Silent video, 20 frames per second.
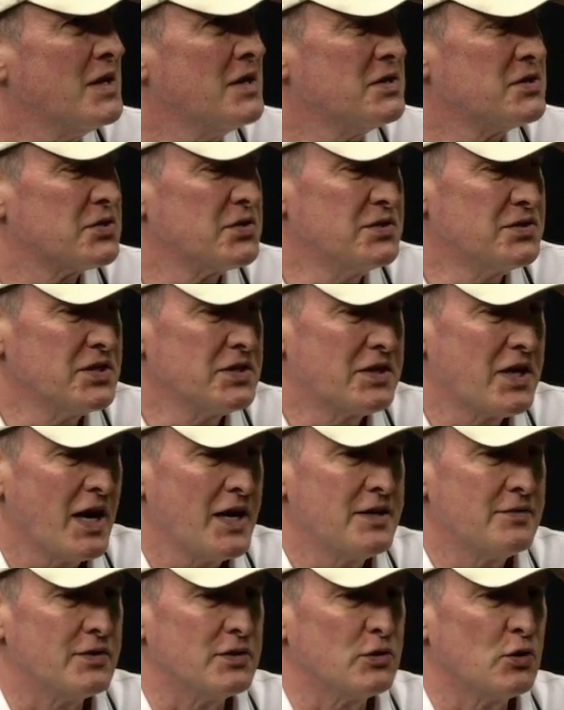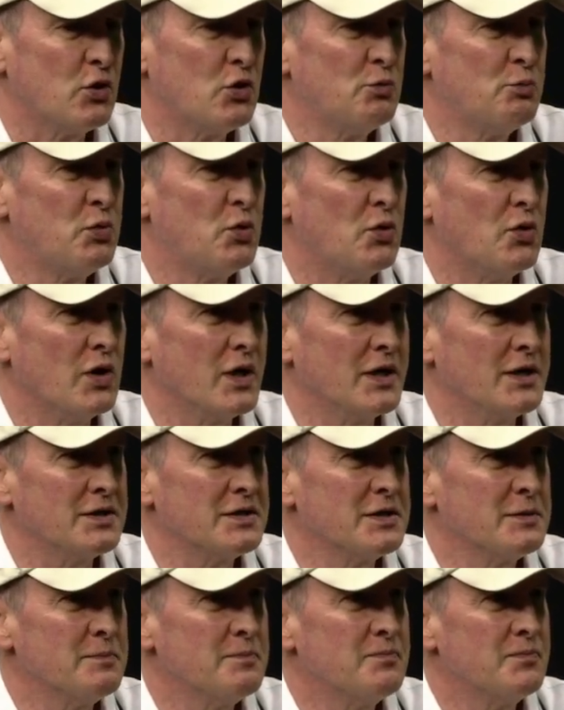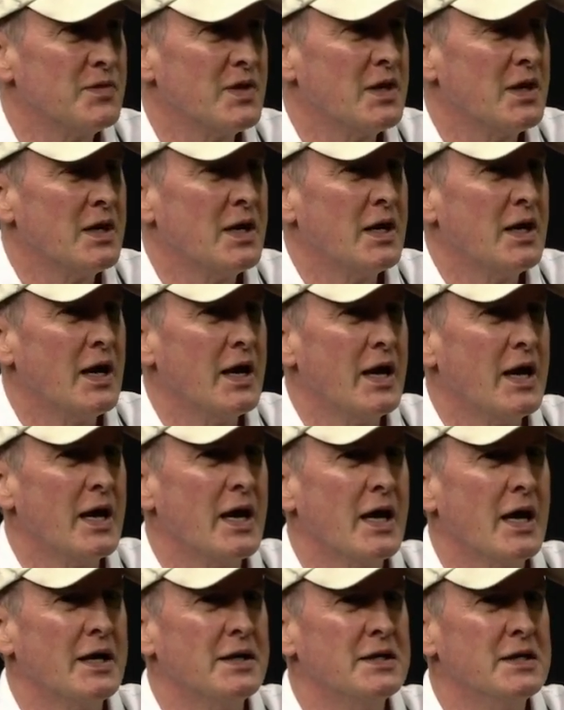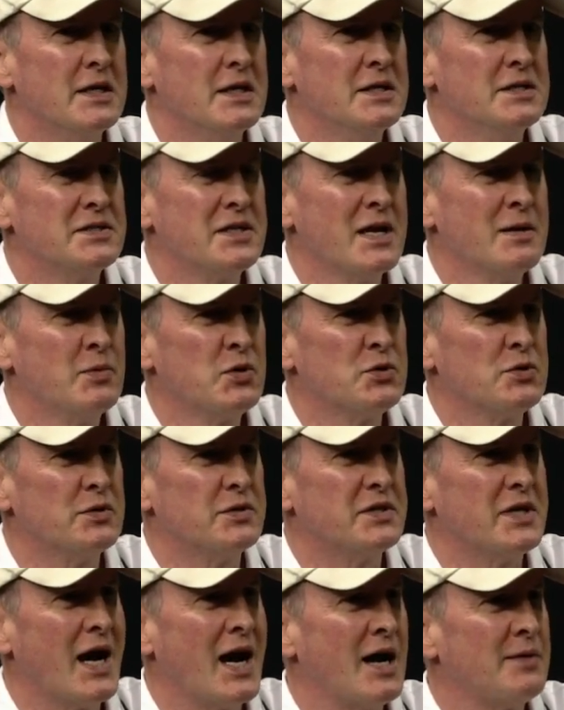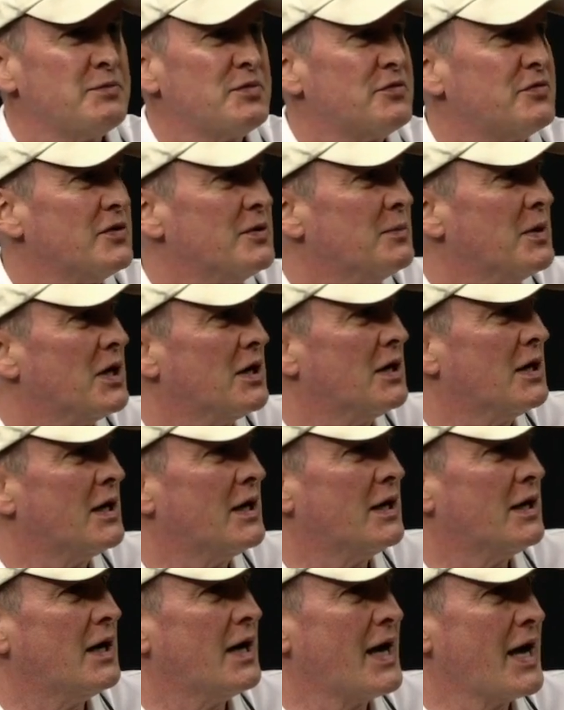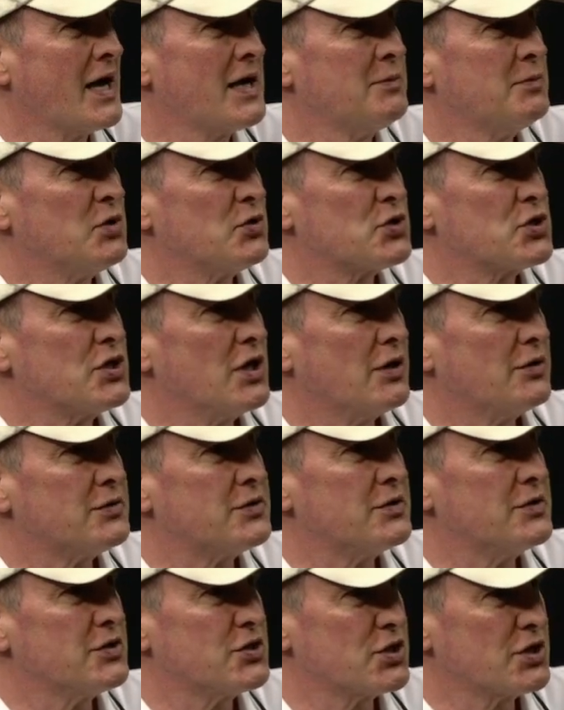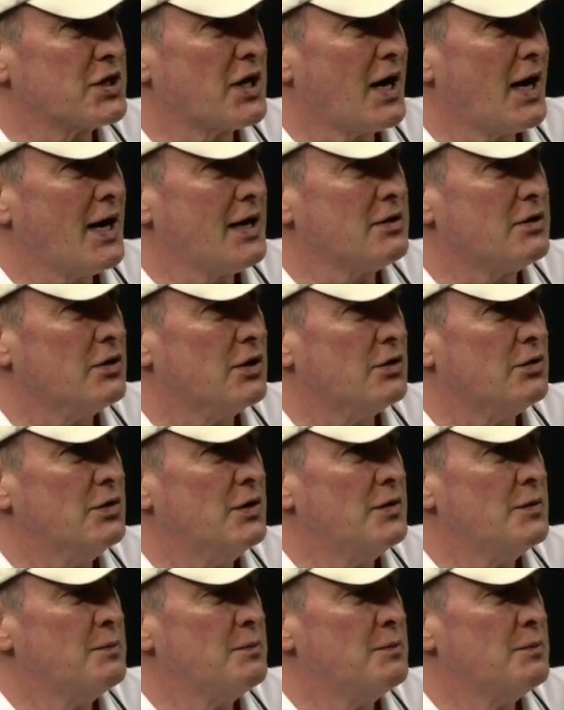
So he's in kind of a low point, and he's able to adopt from a animal shelter in Chicago